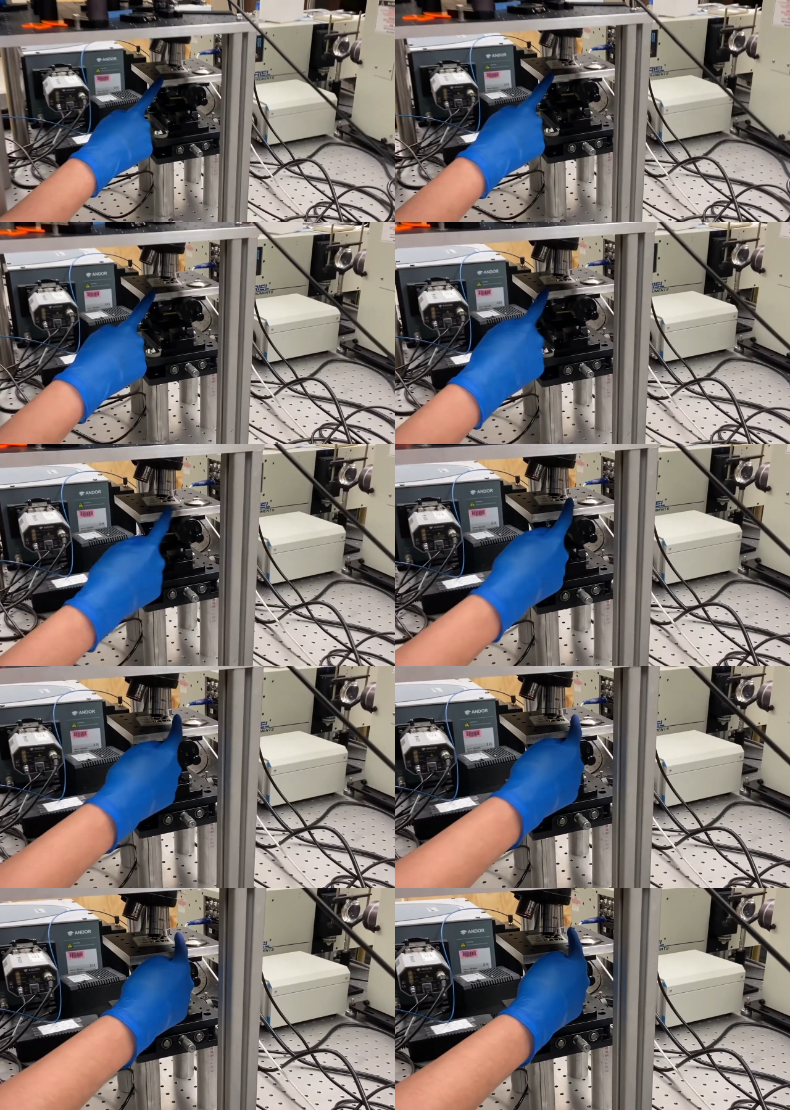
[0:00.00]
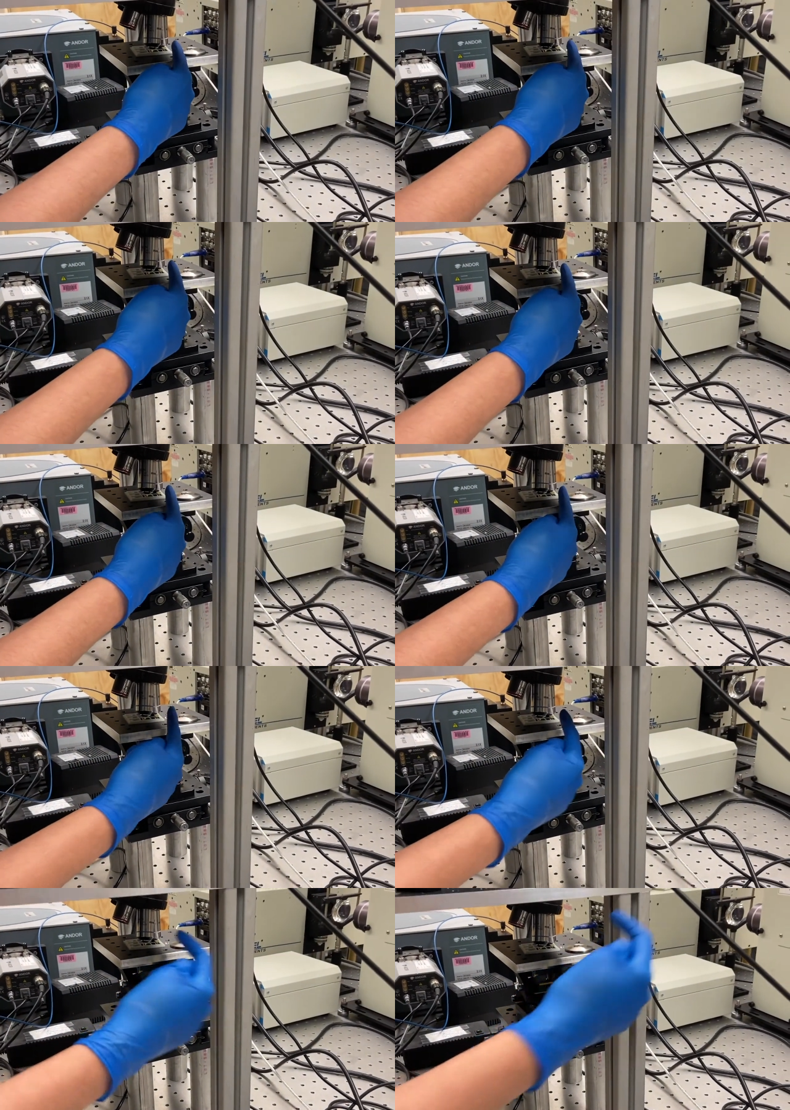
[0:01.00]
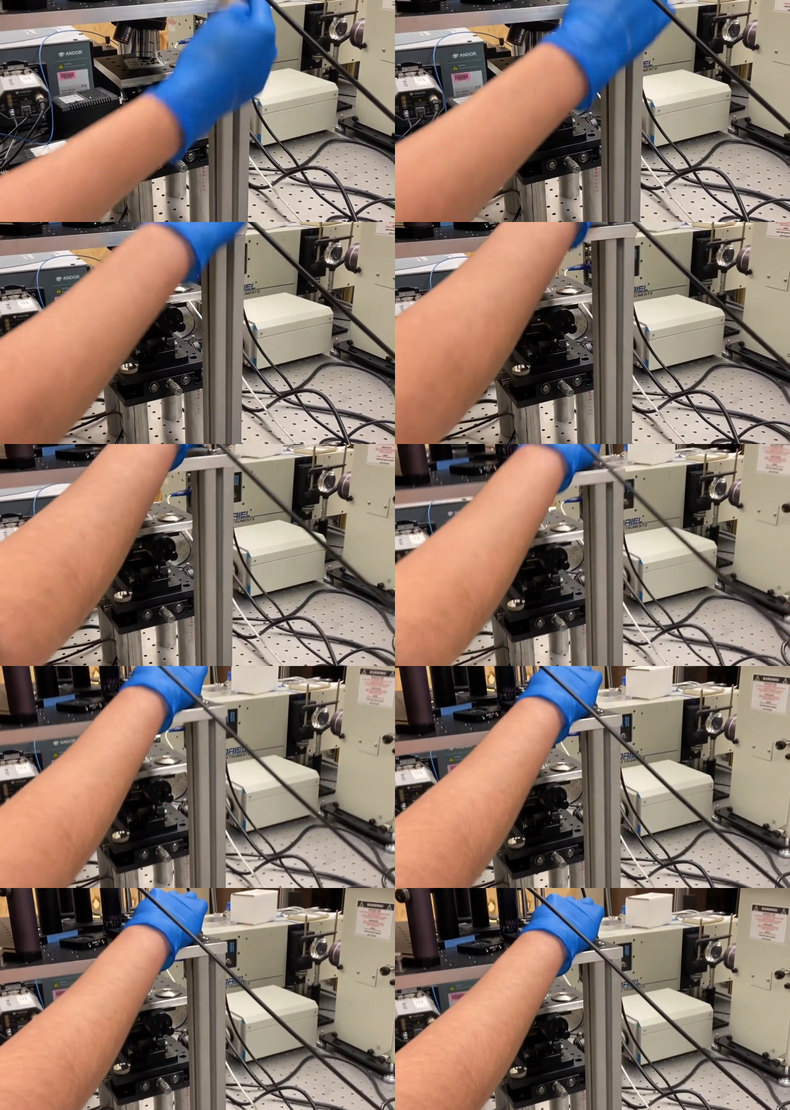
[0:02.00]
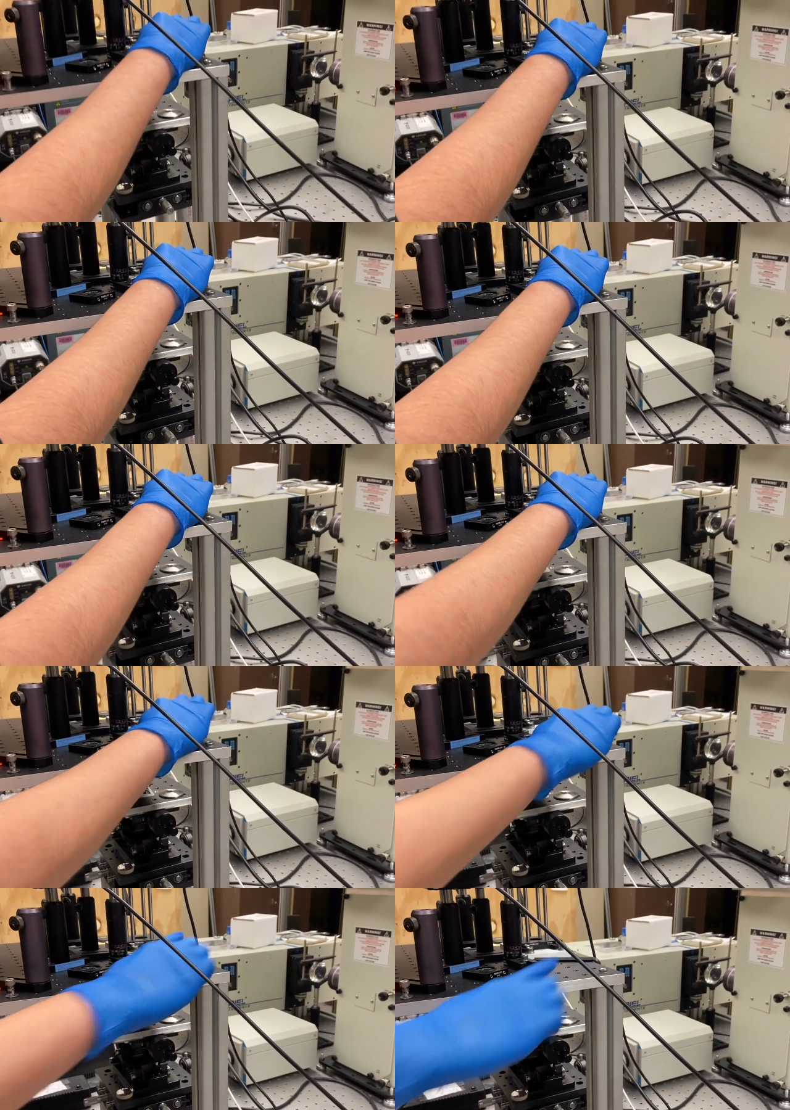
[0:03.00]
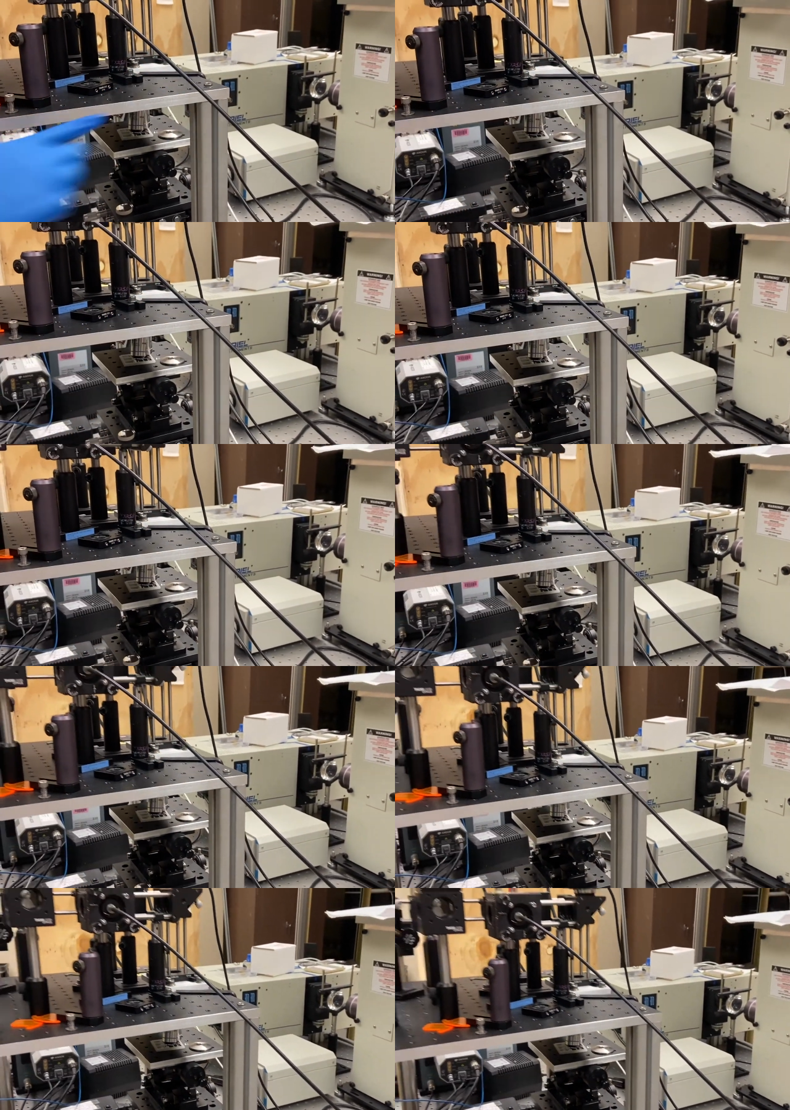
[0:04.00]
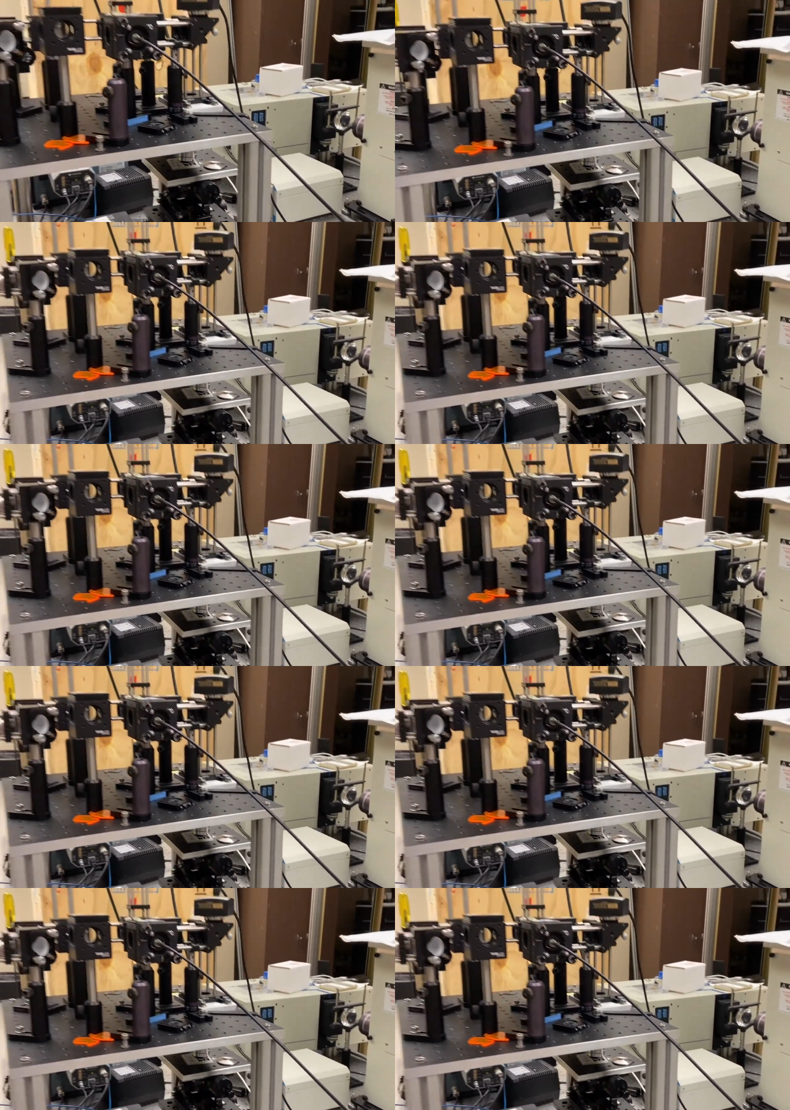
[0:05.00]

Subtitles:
[unreadable: no face in view]